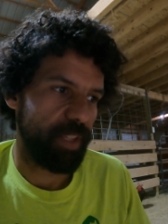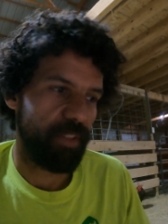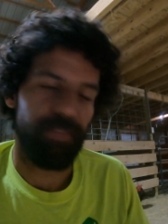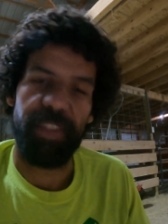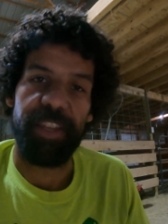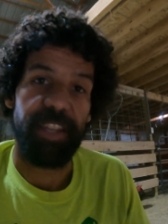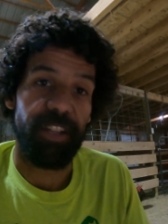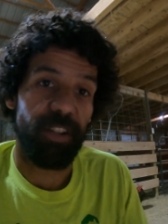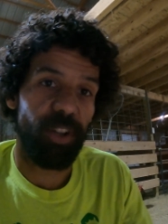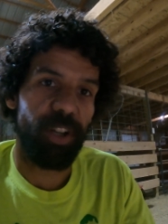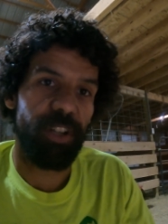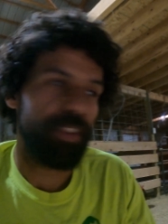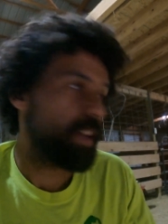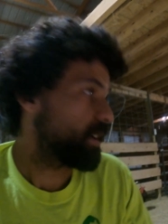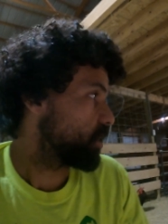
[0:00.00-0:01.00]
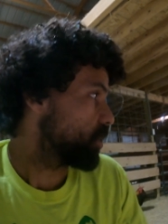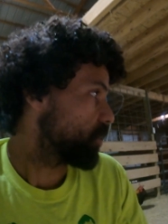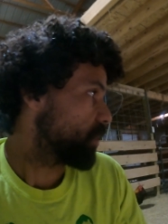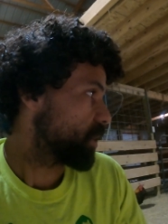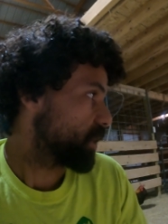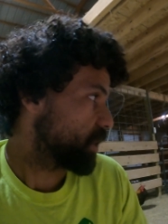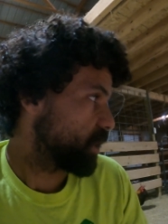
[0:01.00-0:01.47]
If they get cold, they know
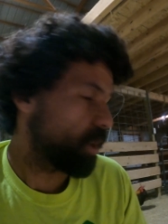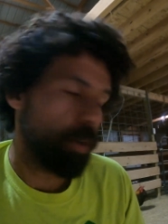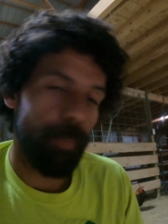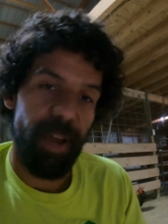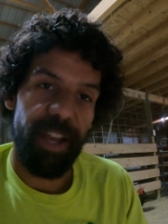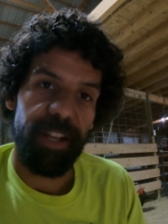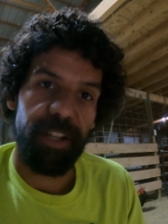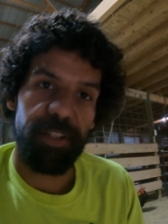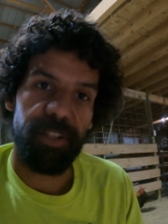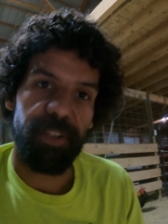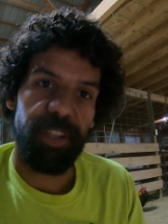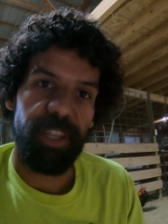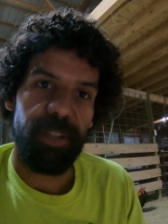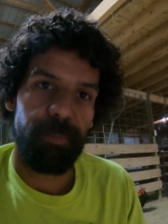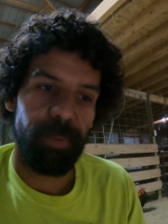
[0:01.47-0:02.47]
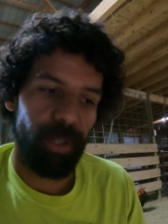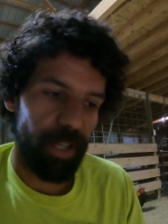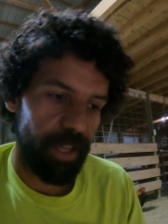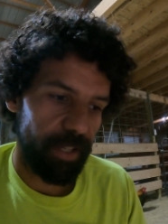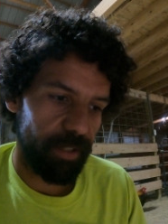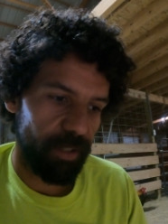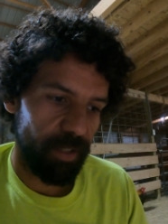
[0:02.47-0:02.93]
where to go back under the heat
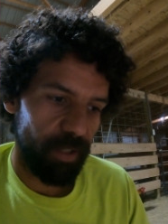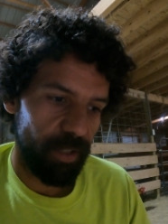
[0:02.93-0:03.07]
plate.